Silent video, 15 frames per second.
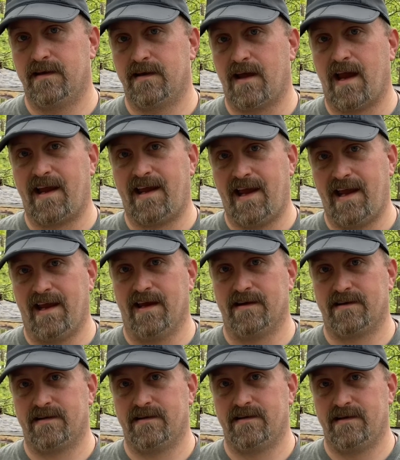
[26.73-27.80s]
I can't.
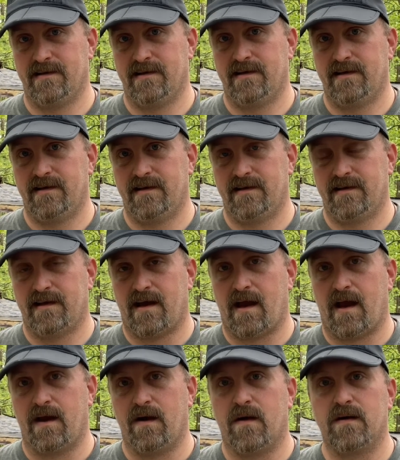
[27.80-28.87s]

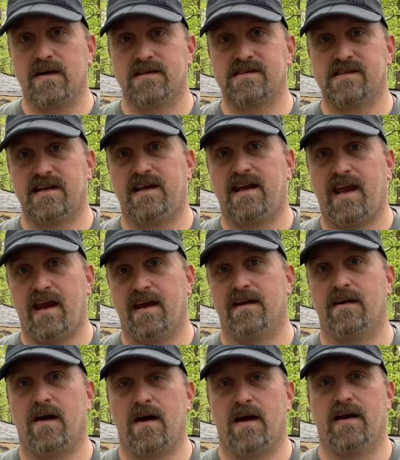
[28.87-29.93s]
I honestly
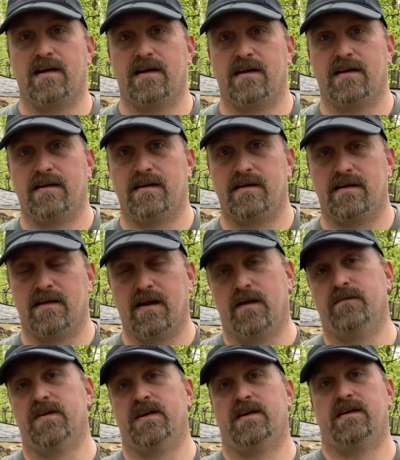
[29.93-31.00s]
cannot
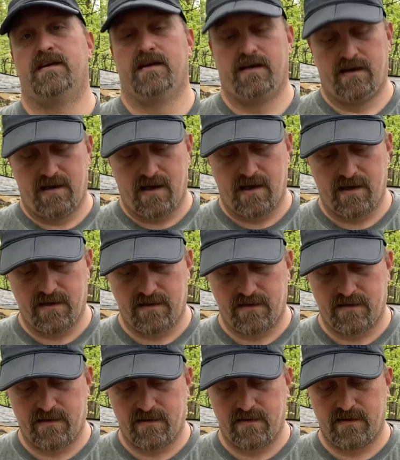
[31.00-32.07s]
love it.
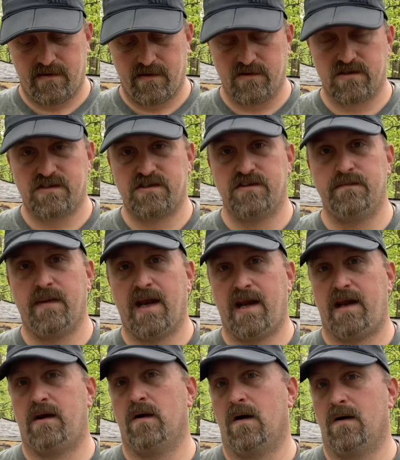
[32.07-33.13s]
There's too many
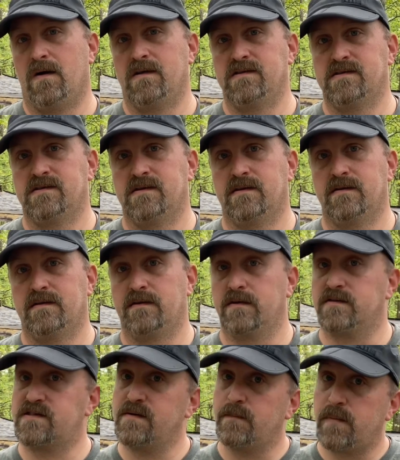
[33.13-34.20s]
cons.
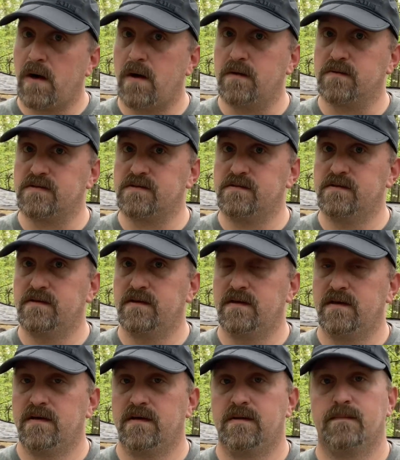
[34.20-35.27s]
There's some pros,
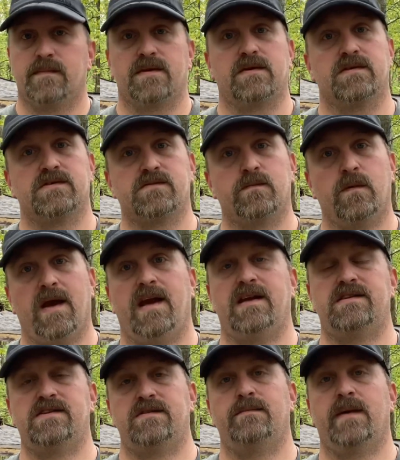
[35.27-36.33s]
but there's way
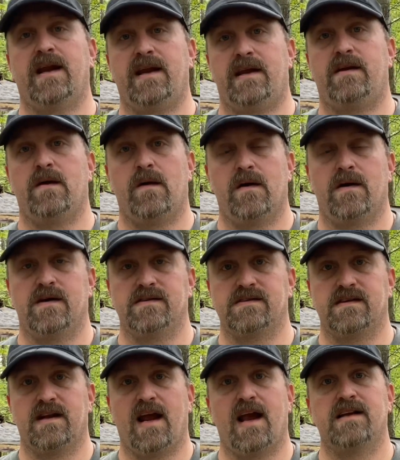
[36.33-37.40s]
too many cons.
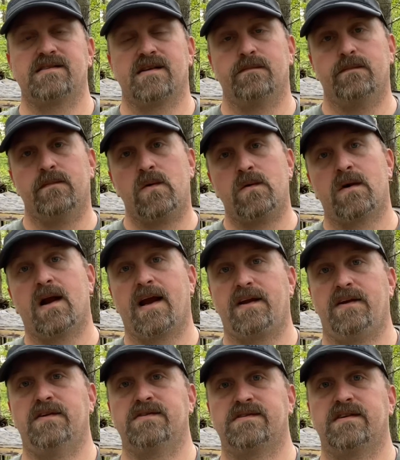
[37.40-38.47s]
And as more I
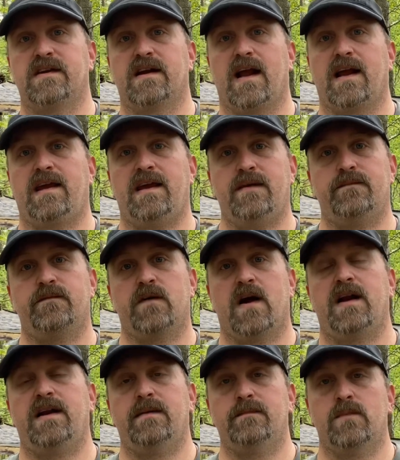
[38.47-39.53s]
use it, I keep
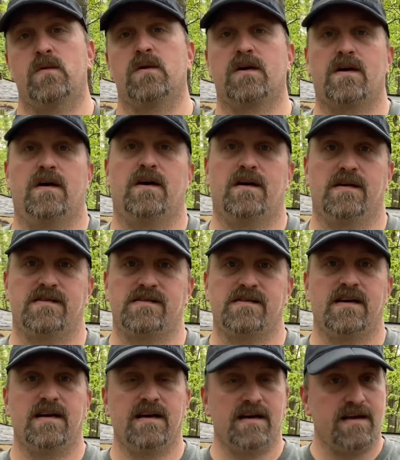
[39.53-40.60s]
finding more cons.
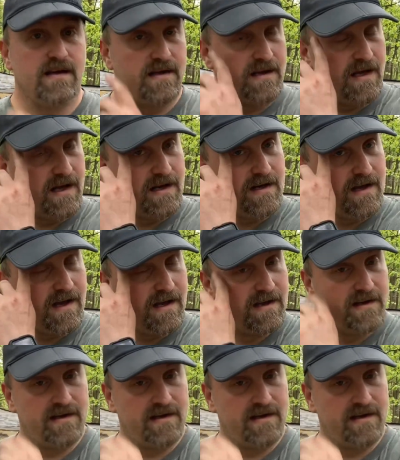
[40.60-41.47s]
And the